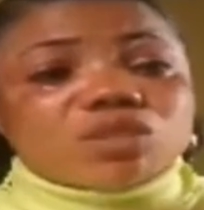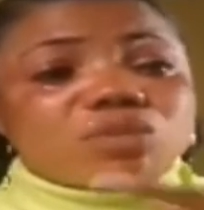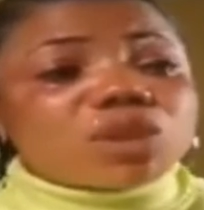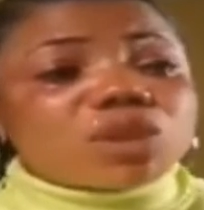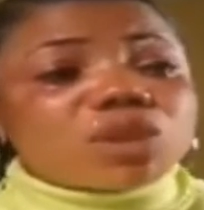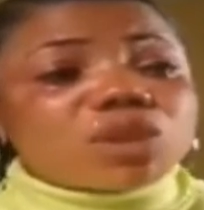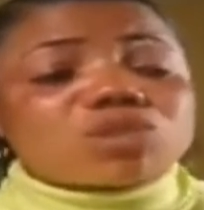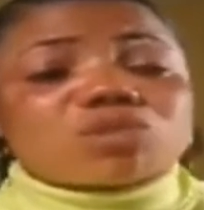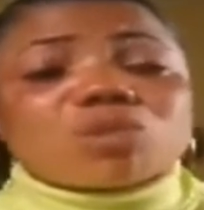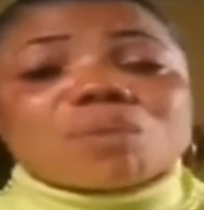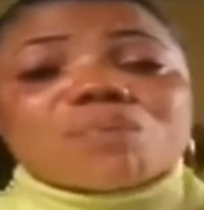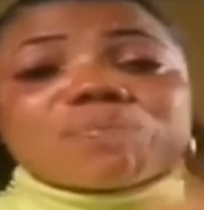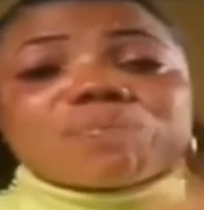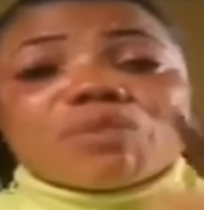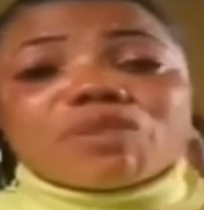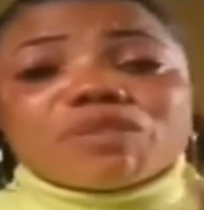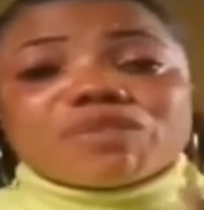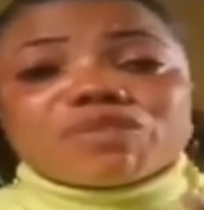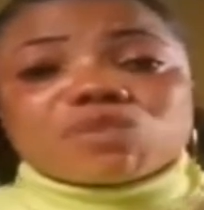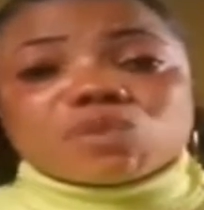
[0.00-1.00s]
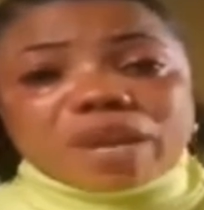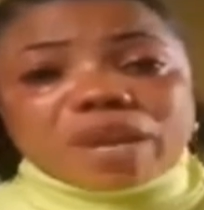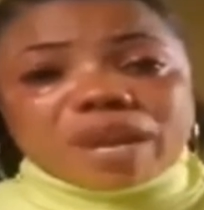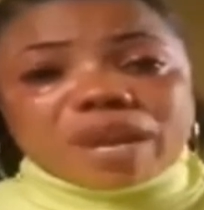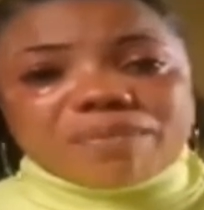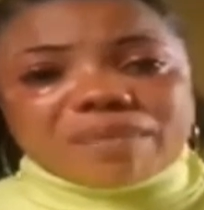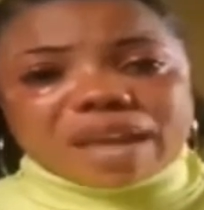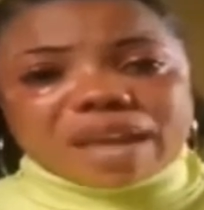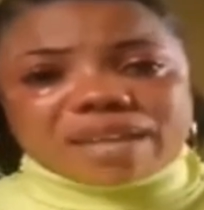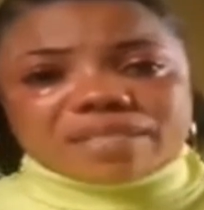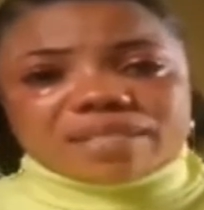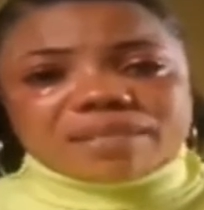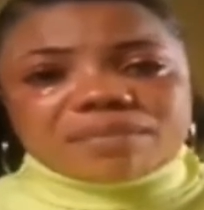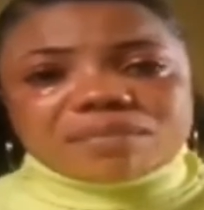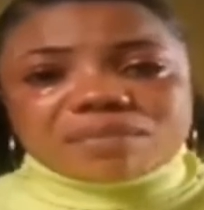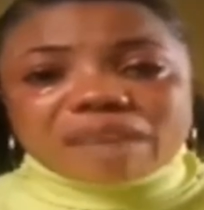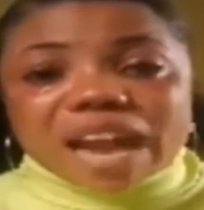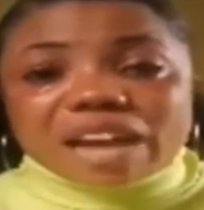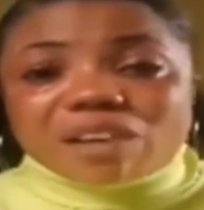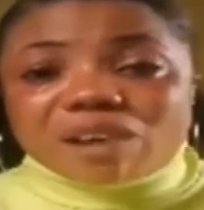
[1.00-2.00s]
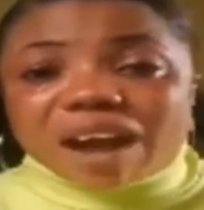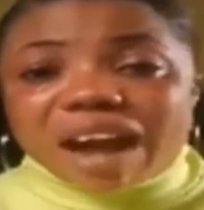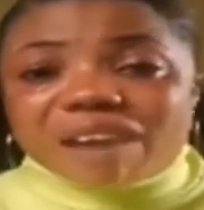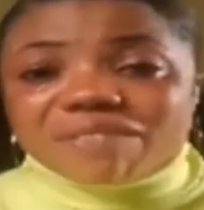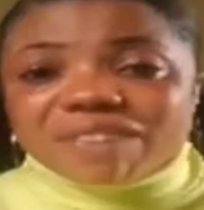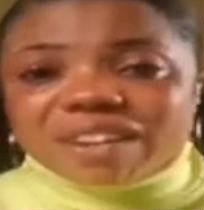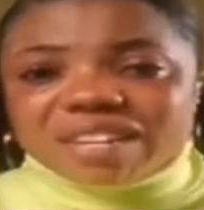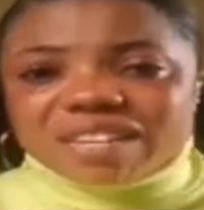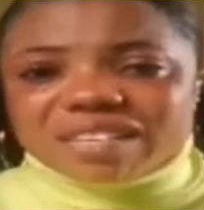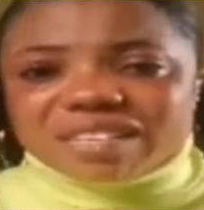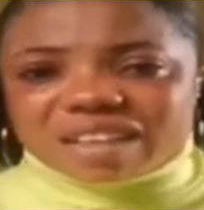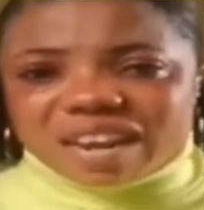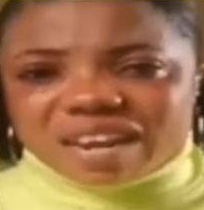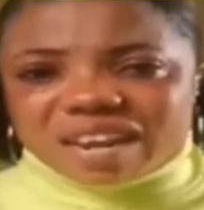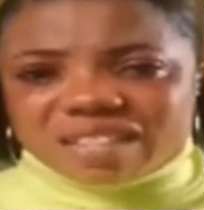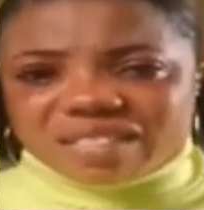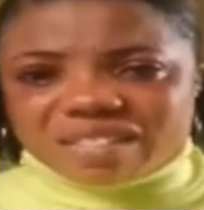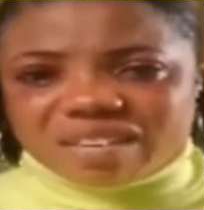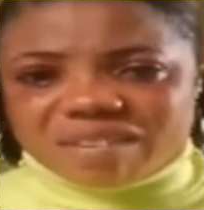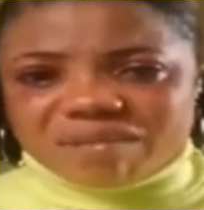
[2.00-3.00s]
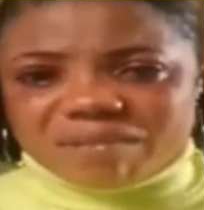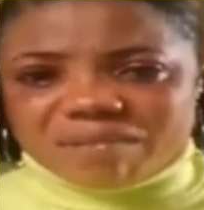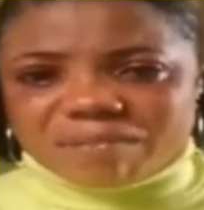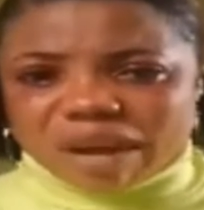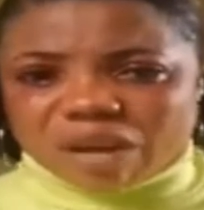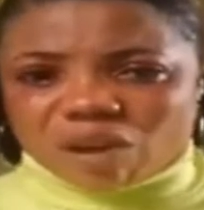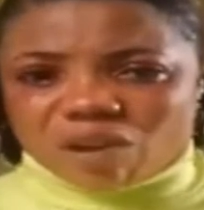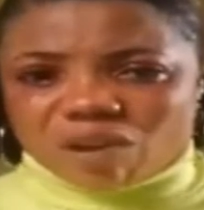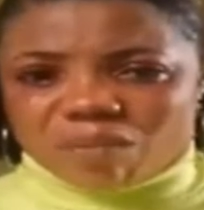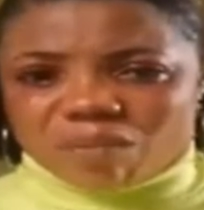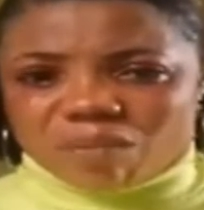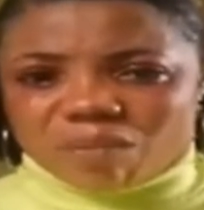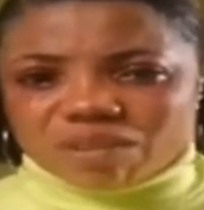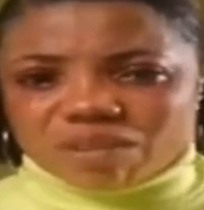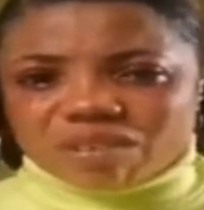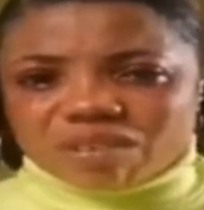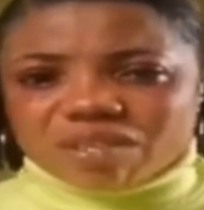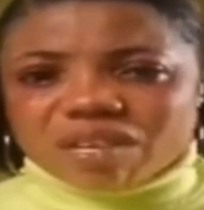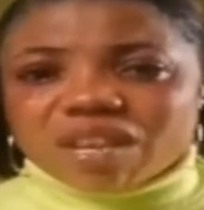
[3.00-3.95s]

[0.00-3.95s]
just to prove to him that I don't have any skeleton in my cupboard.